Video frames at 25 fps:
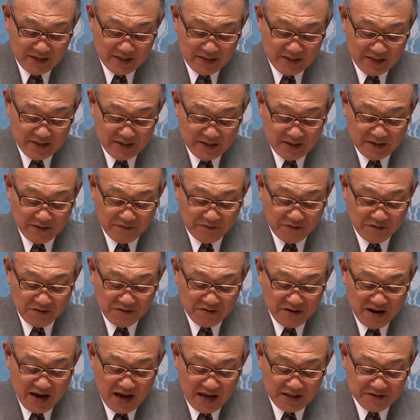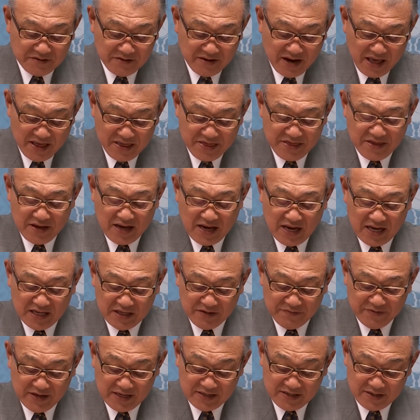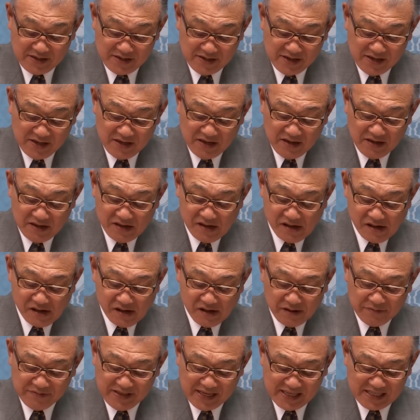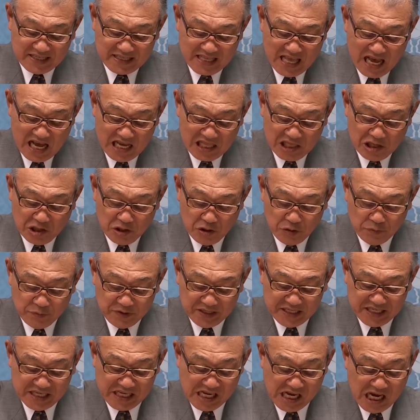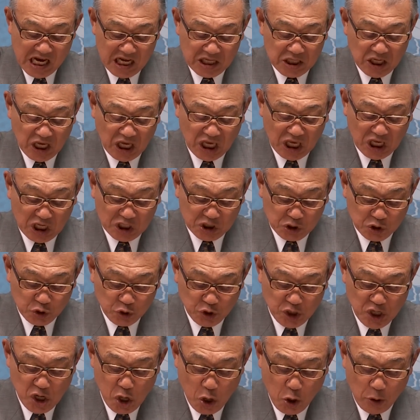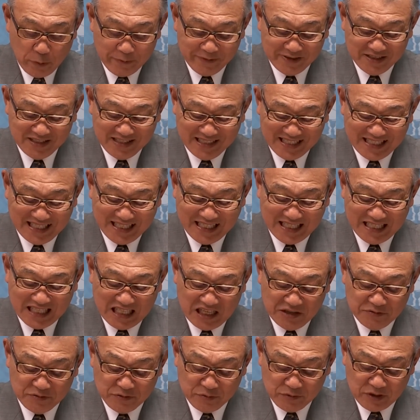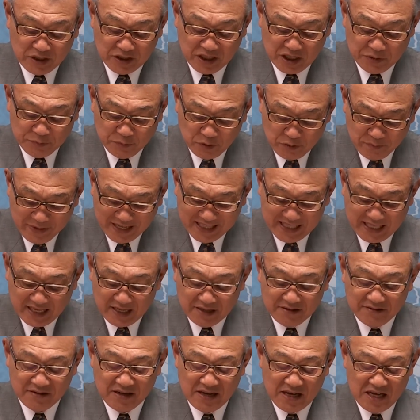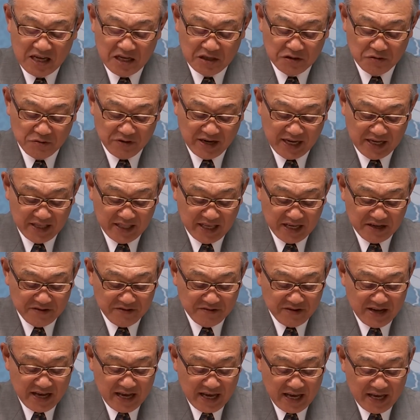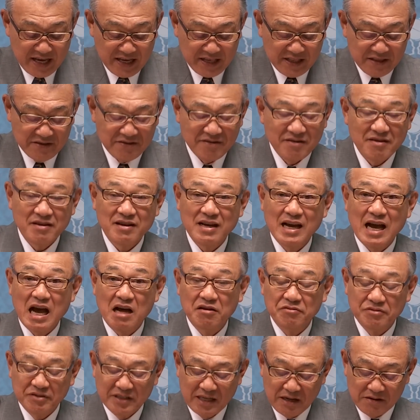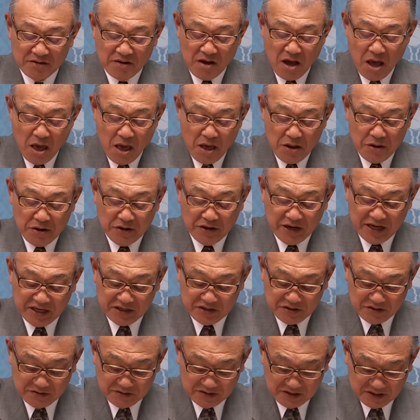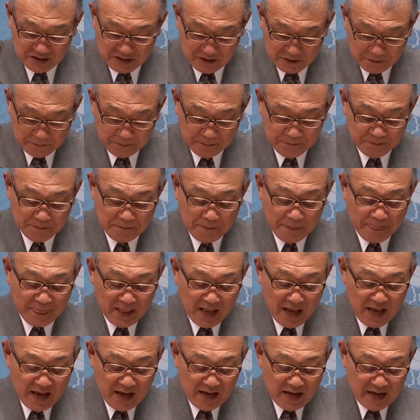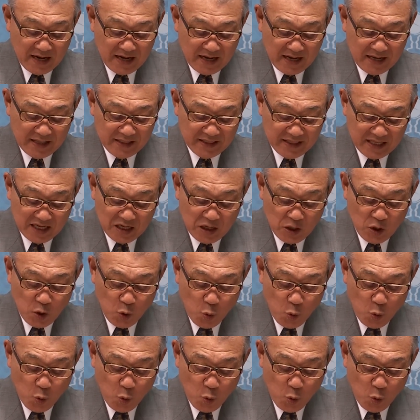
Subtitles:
The 400th anniversary of the start of shared history of good diplomatic, trading, and cultural relations, and the